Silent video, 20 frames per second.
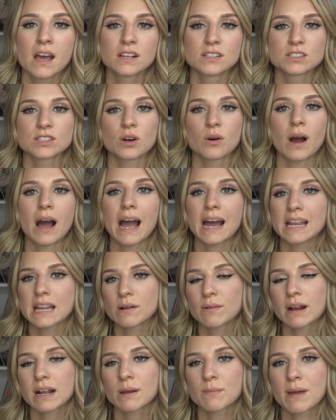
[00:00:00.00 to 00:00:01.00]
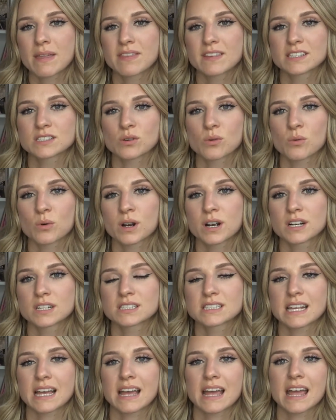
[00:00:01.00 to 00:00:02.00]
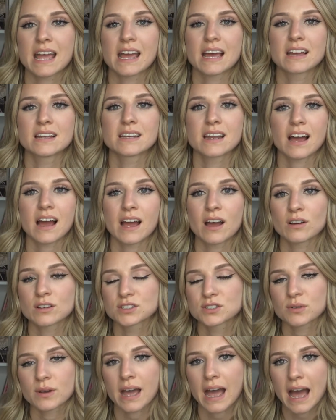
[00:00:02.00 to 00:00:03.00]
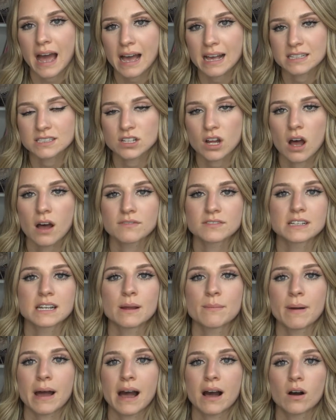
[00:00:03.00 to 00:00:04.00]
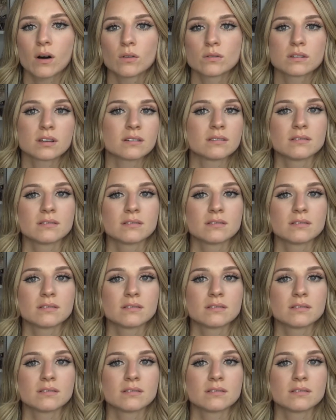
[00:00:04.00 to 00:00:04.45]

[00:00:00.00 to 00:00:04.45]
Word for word: So I highly recommend this course. And I also get asked often about